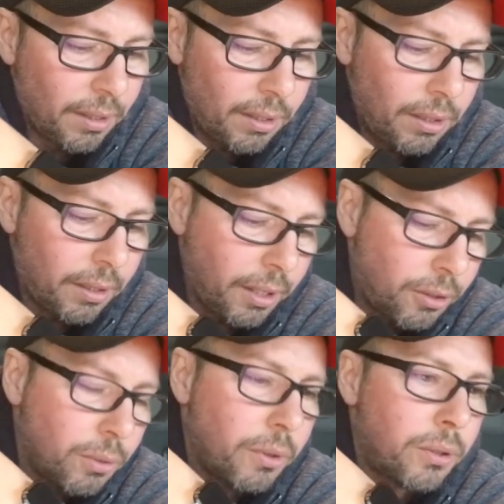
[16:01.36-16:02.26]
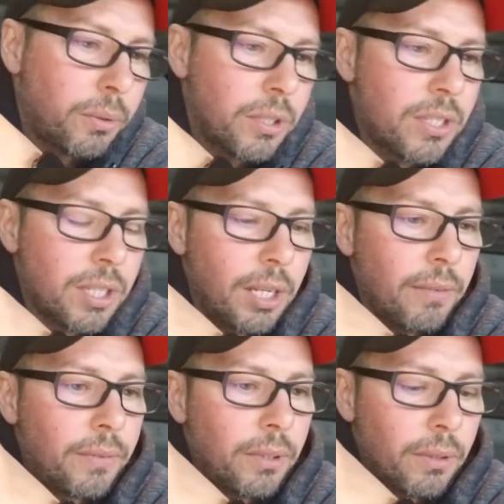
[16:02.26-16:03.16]
in return to
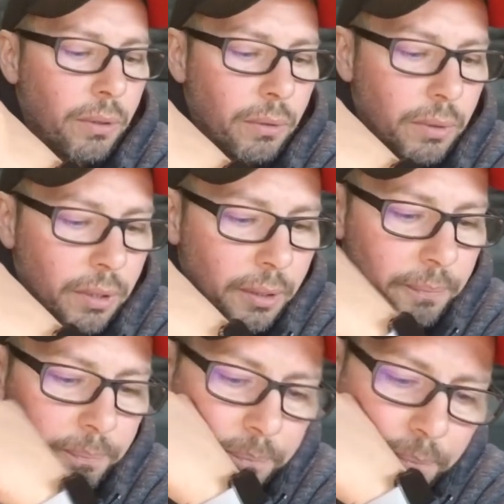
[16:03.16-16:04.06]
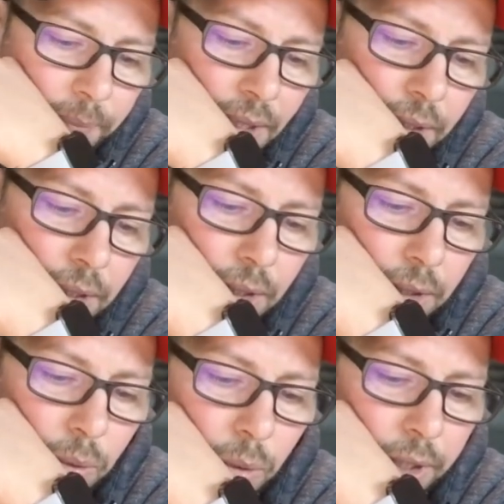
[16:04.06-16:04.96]
receive, you know,
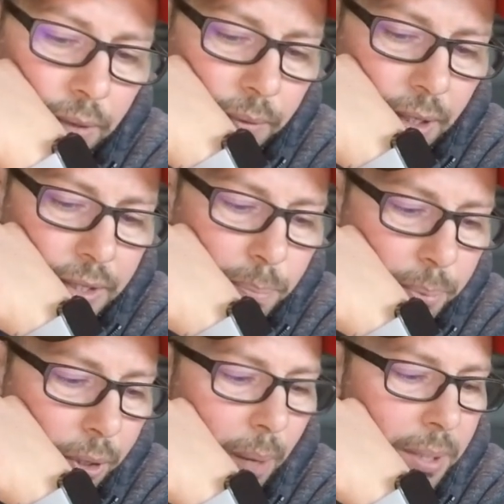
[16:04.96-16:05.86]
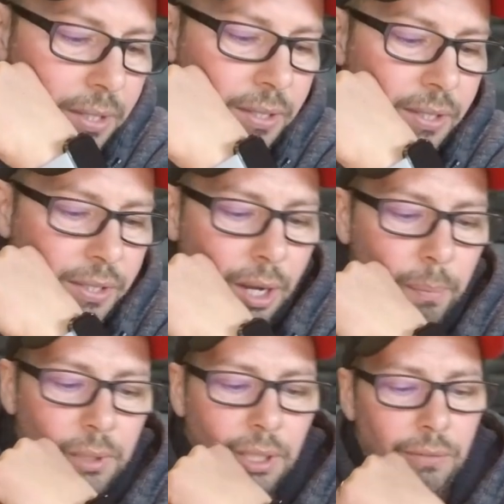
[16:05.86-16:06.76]
or it was promised
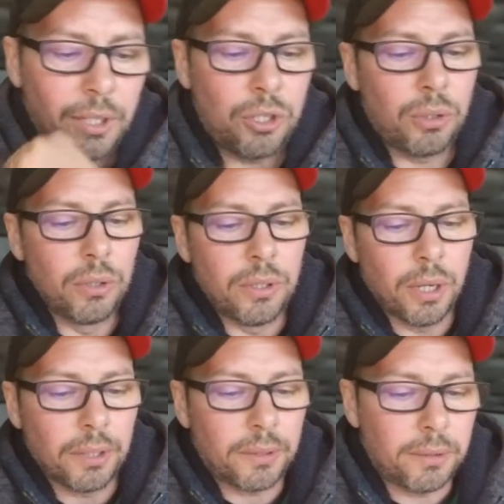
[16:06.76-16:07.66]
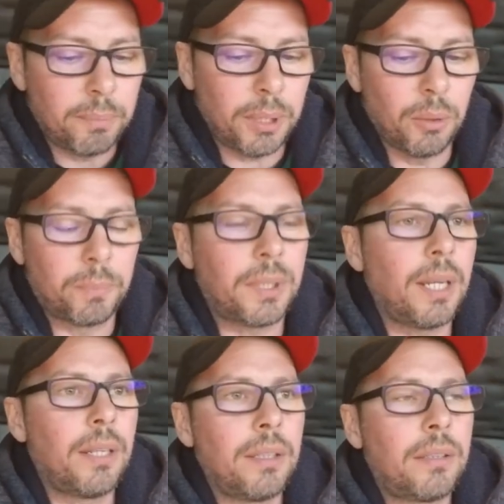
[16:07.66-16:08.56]
something which could not be
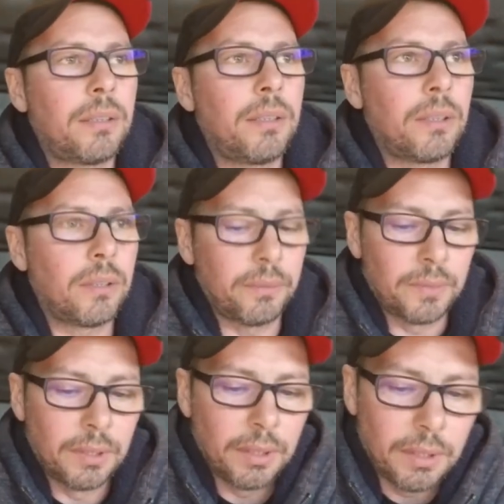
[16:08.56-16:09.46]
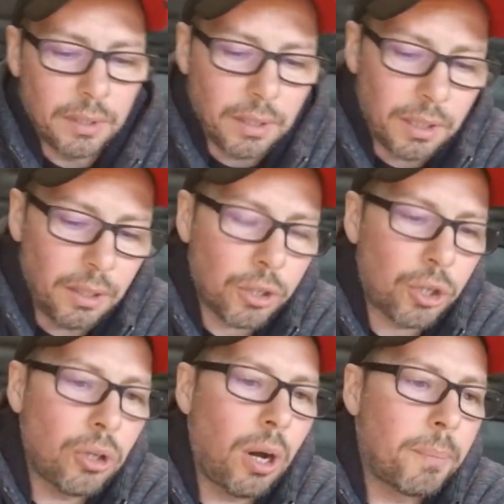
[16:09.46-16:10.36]
obtained, you know, in a
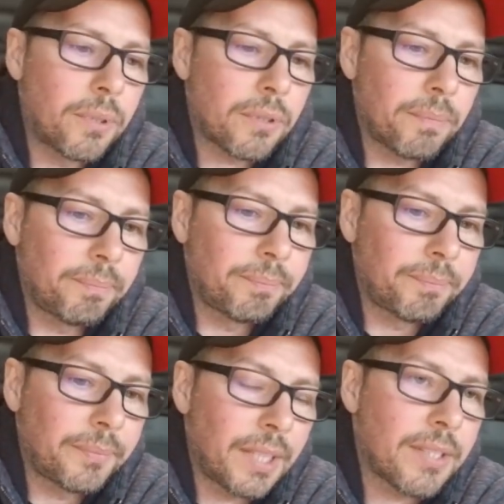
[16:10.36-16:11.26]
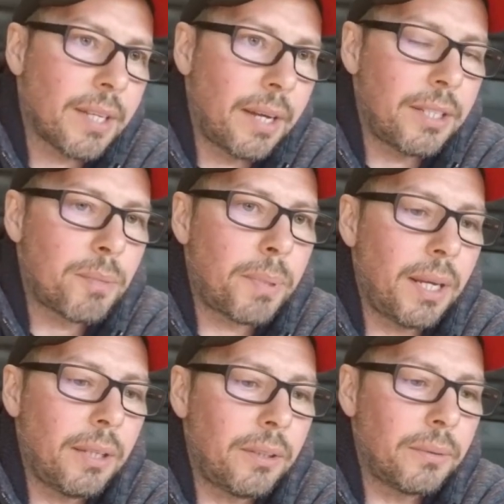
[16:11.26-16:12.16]
shops. As I
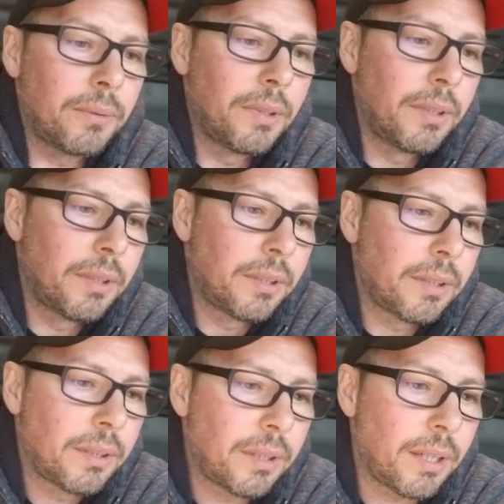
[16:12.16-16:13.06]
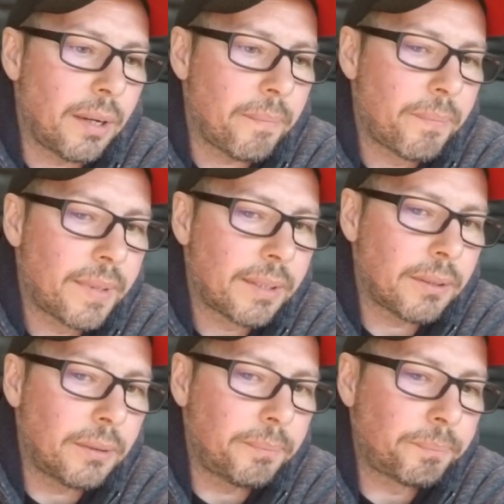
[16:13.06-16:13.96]
explained you, yeah.
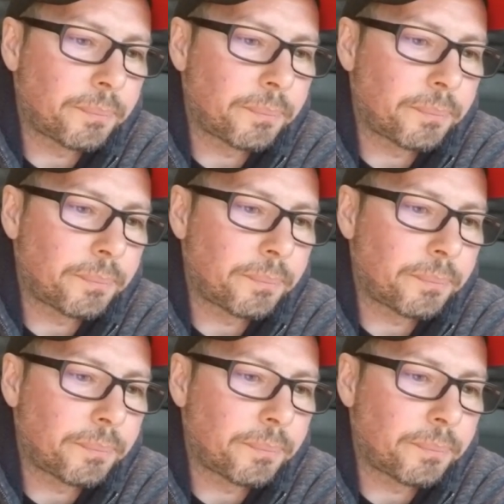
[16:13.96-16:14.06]
So,